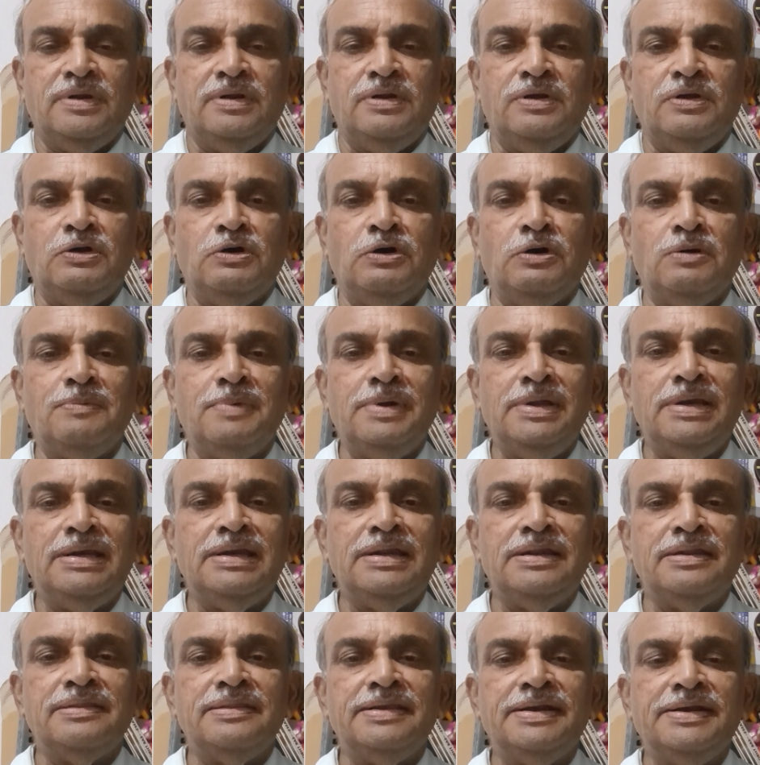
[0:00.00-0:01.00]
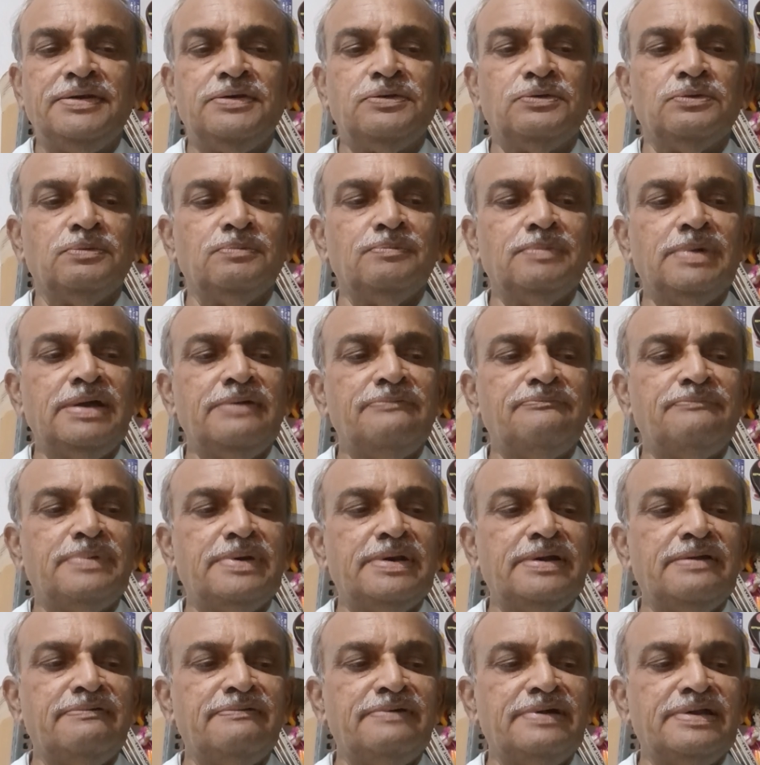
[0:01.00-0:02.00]
You have been listening to my
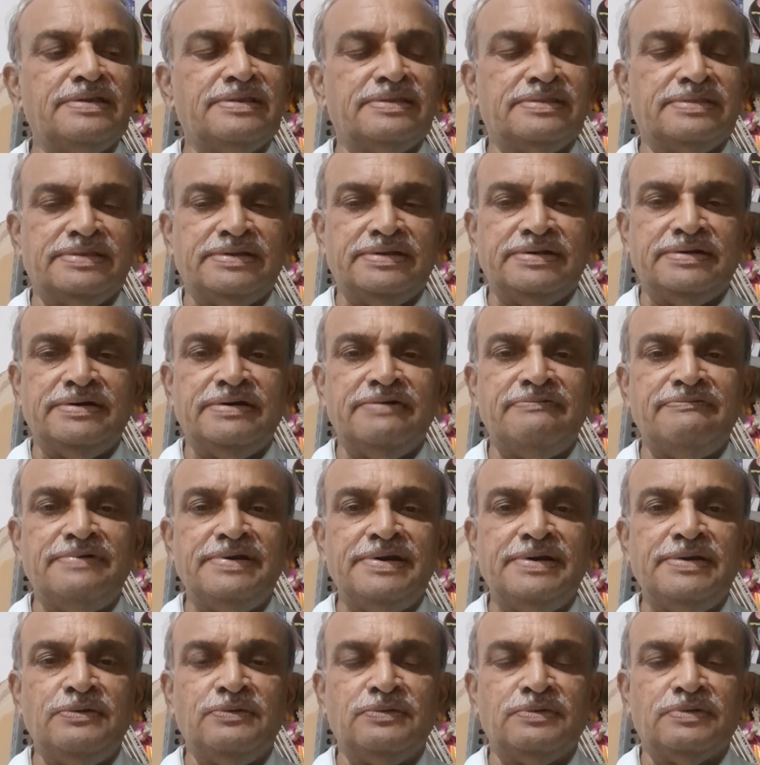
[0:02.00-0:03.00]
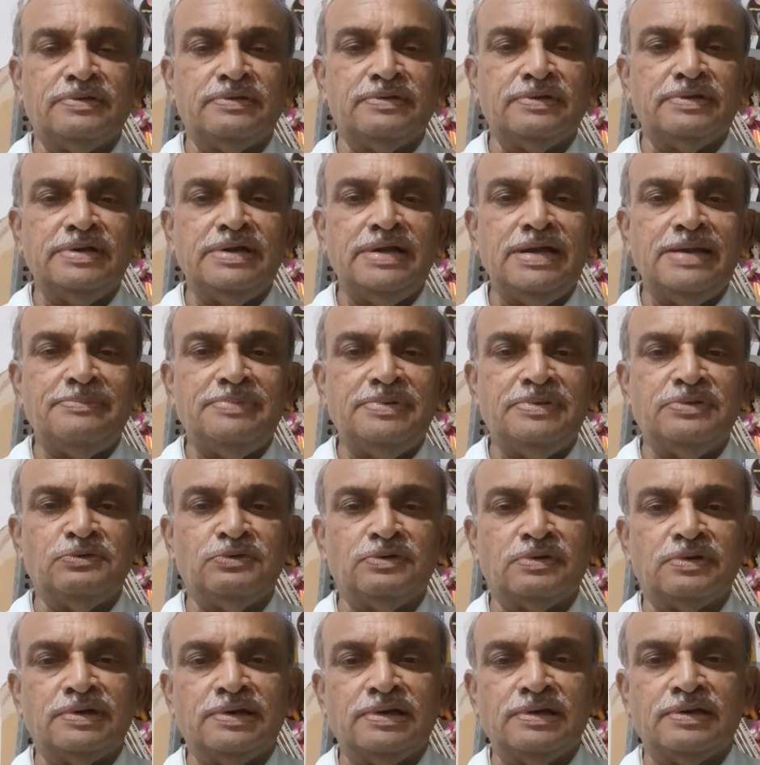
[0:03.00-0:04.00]
previous videos
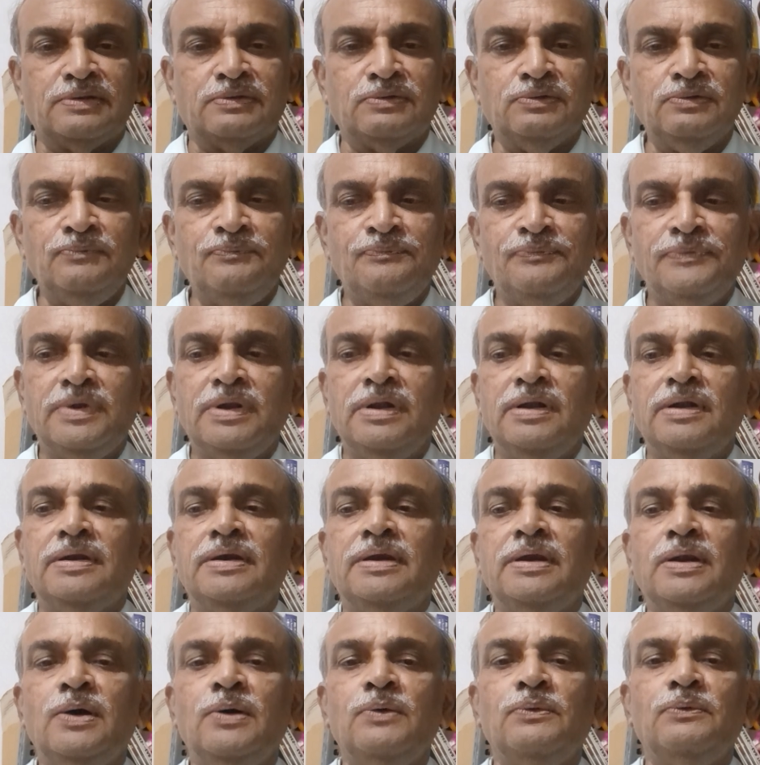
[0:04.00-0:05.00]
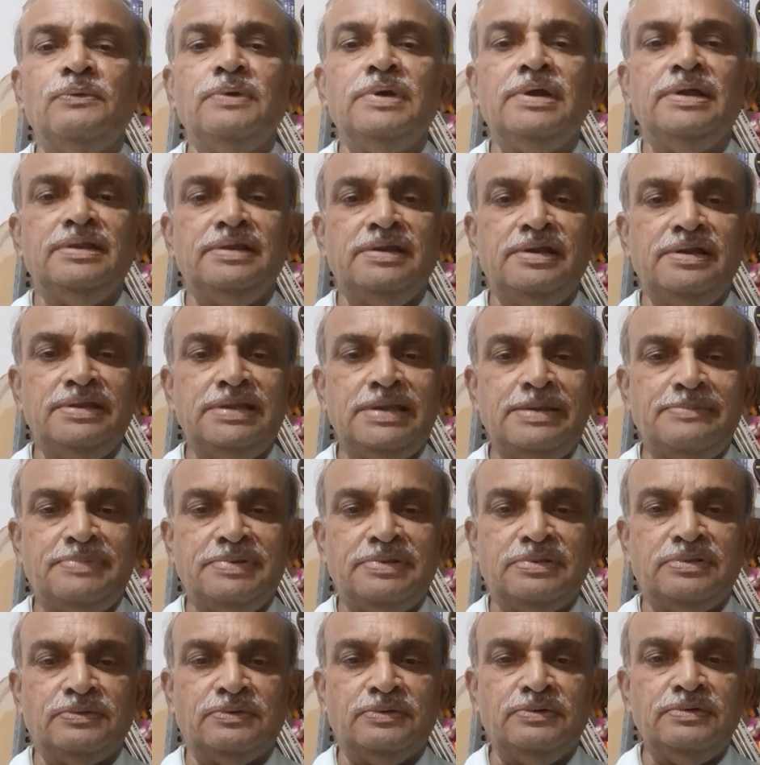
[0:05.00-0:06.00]
episodes also. Now, in this
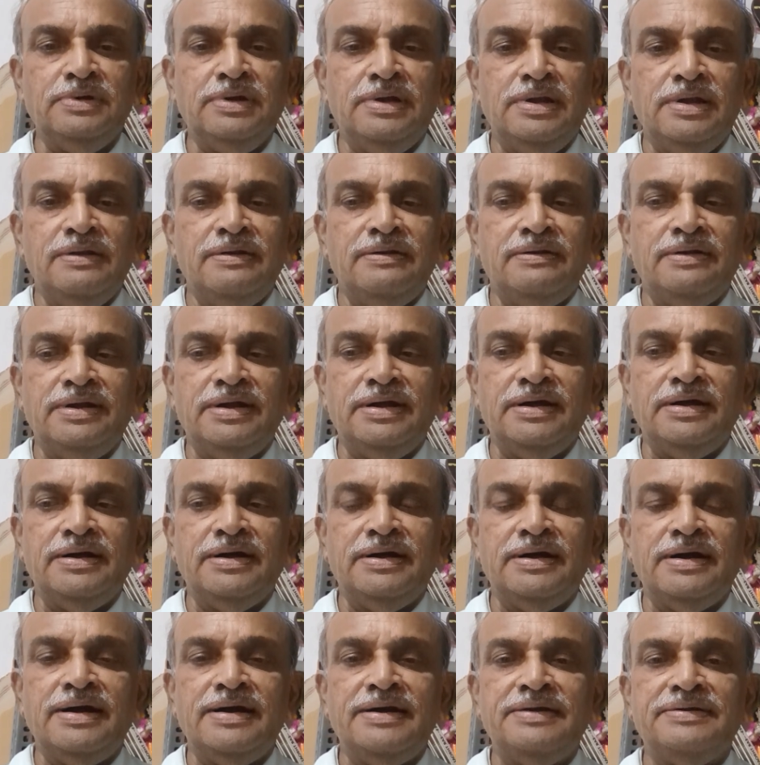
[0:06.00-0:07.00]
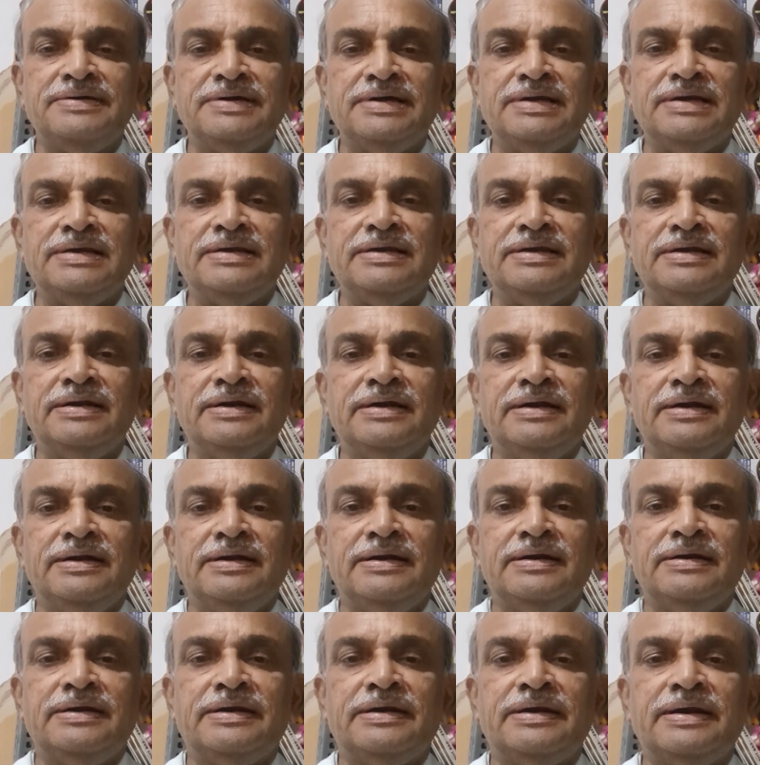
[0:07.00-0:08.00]
episode, I shall
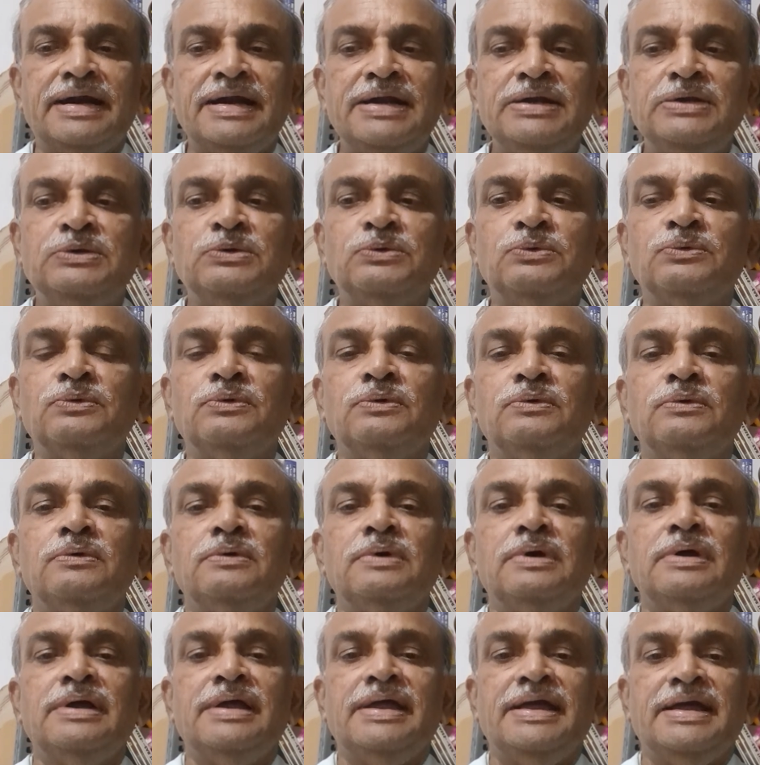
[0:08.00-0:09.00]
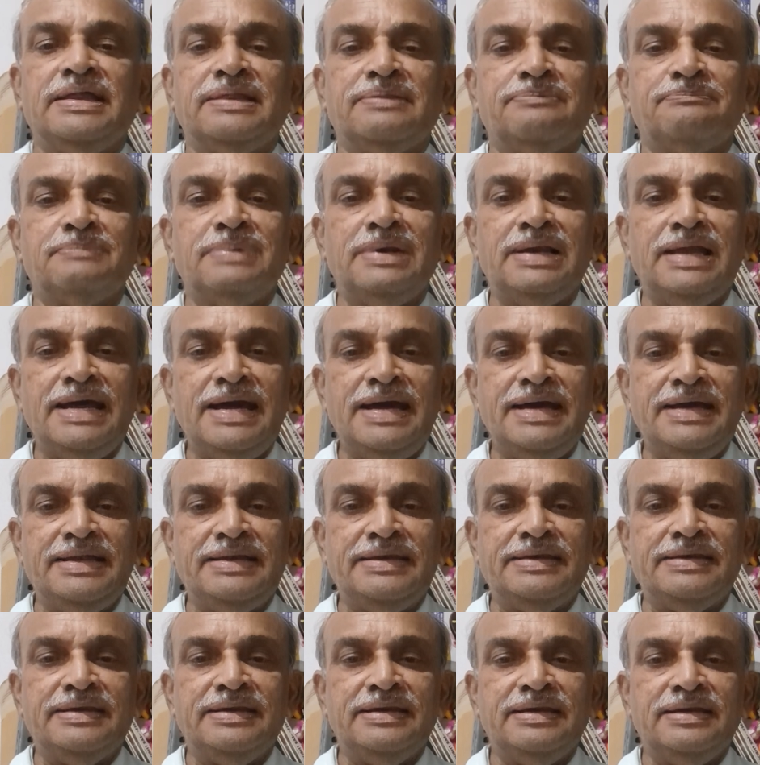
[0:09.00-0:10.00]
try to
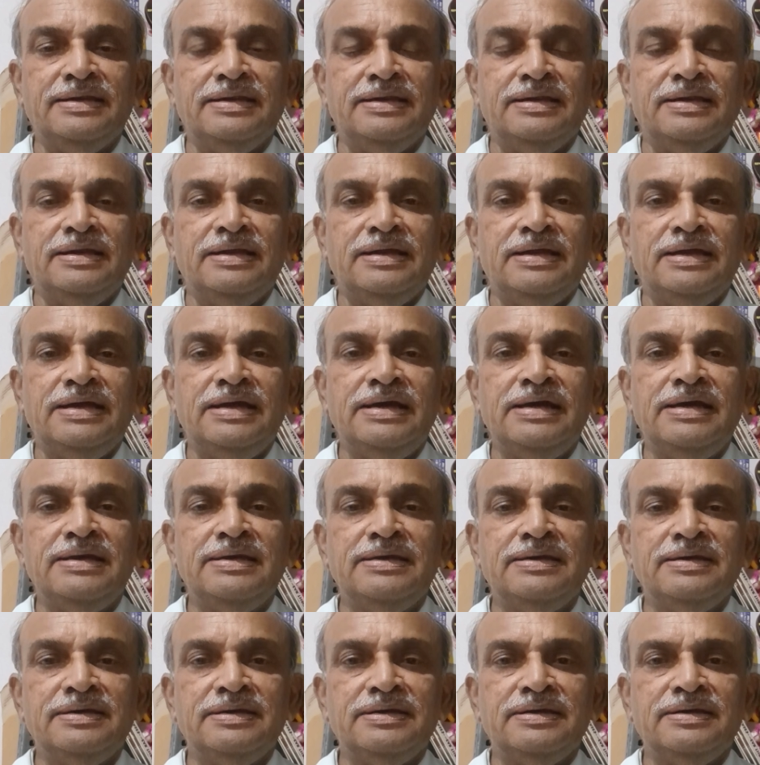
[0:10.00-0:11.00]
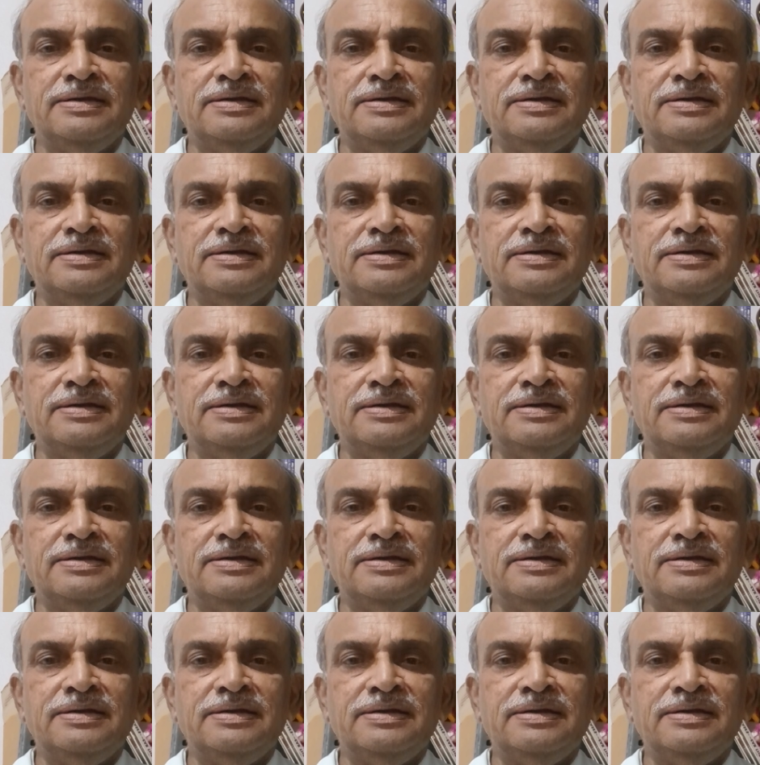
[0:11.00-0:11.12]
explain in